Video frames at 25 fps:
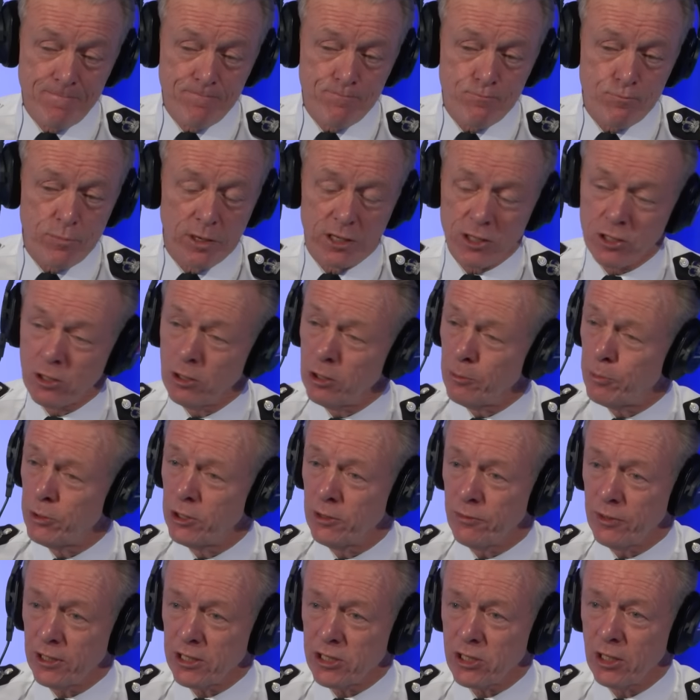But it's not a
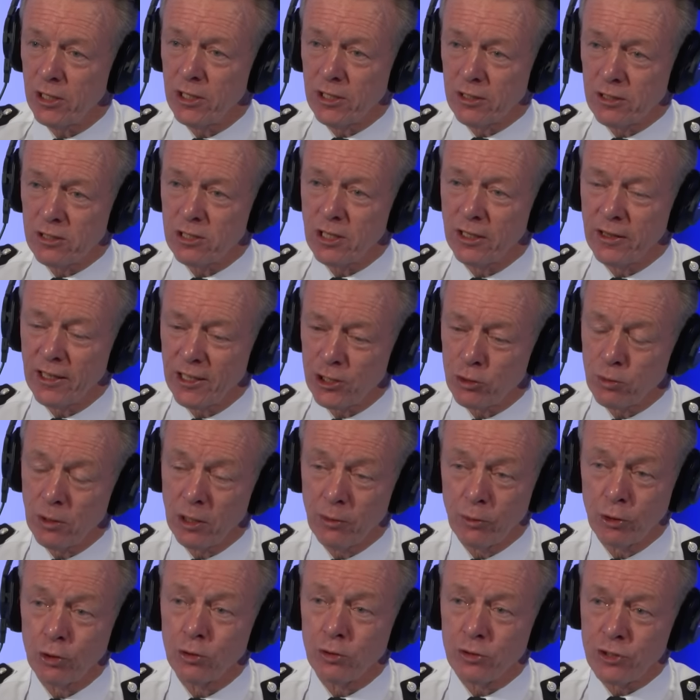perfect science, and that's why
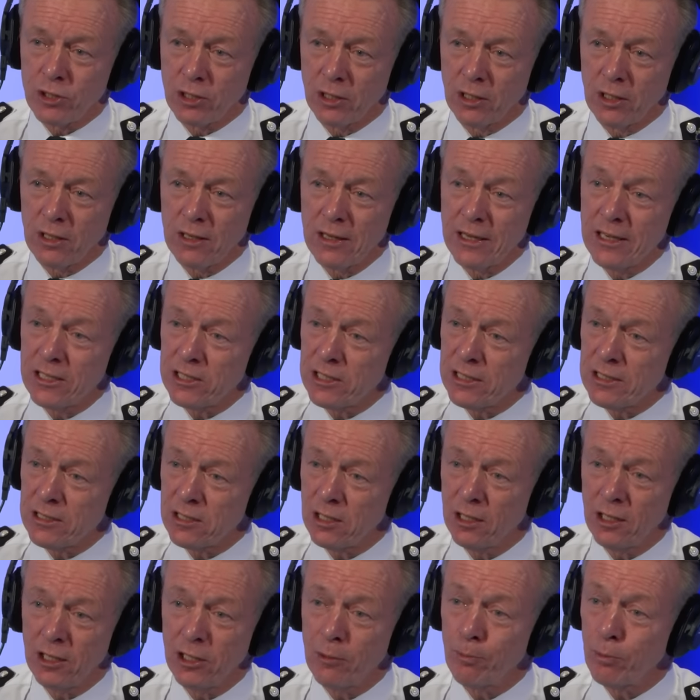we all say it's
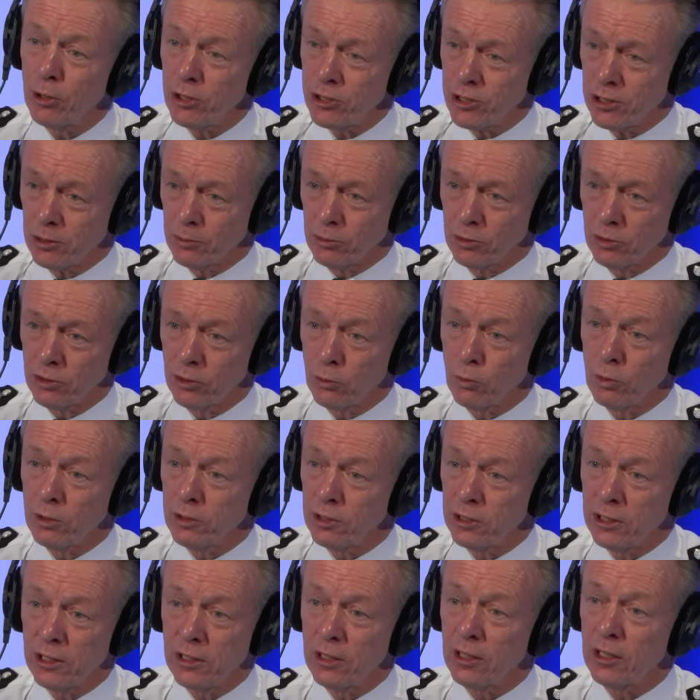entirely possible that one
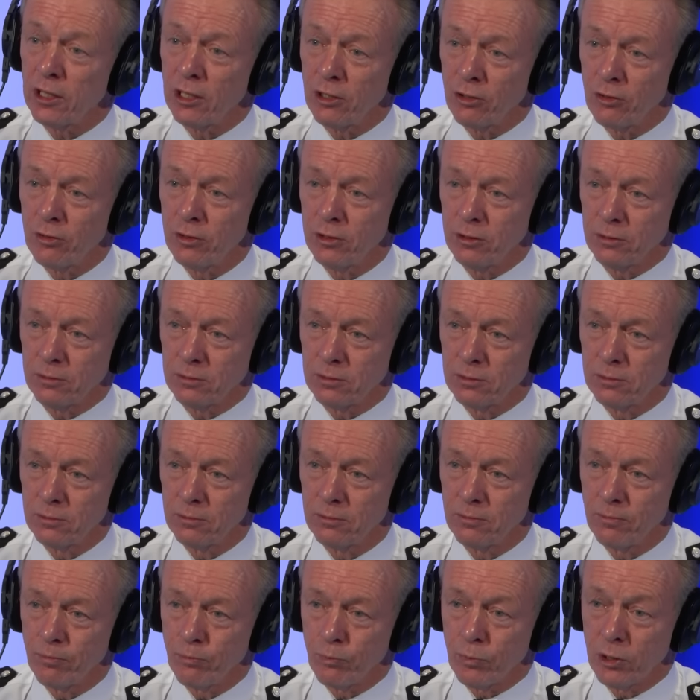day they get through.
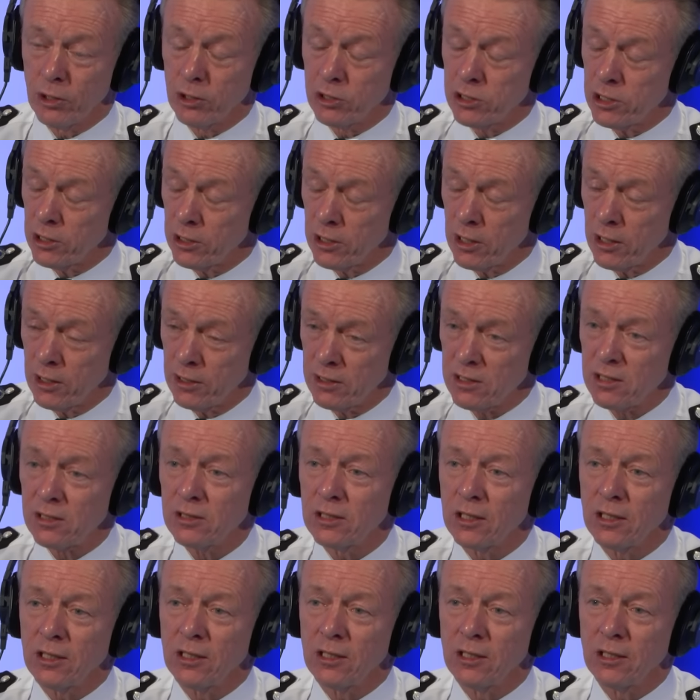But to date,
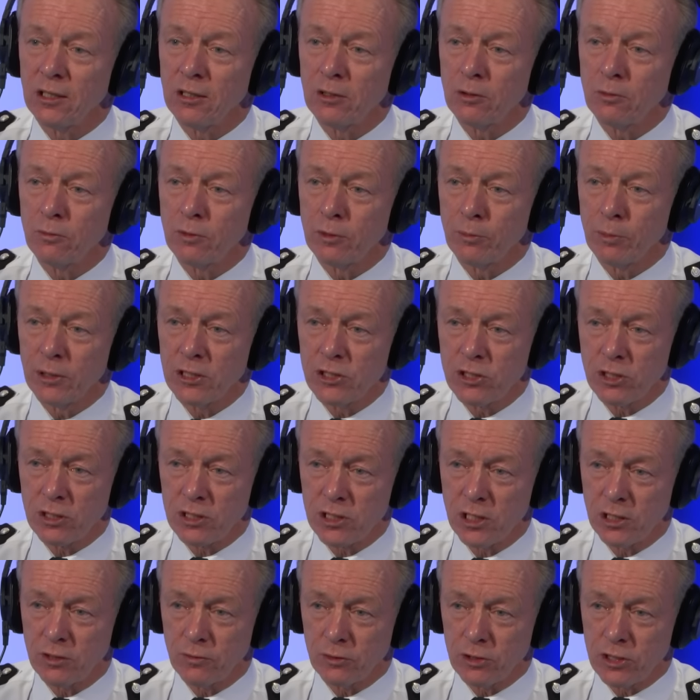uh, we've been
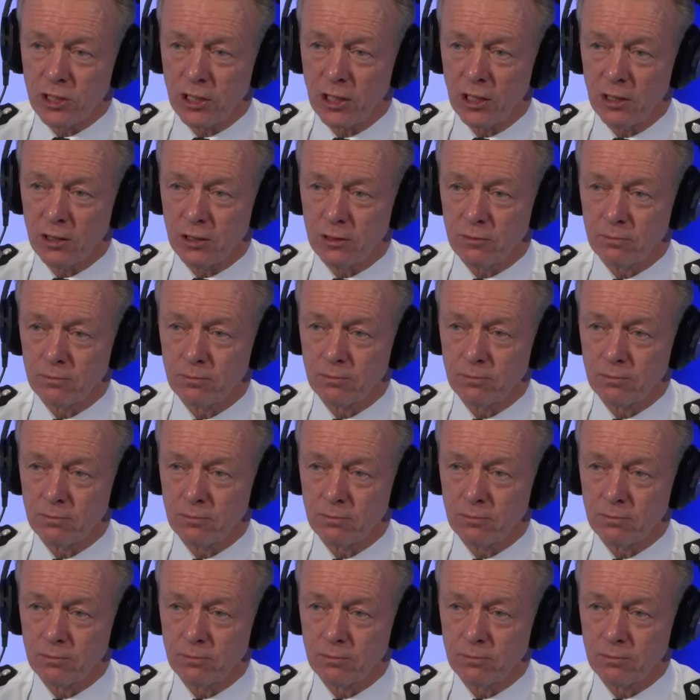successful together.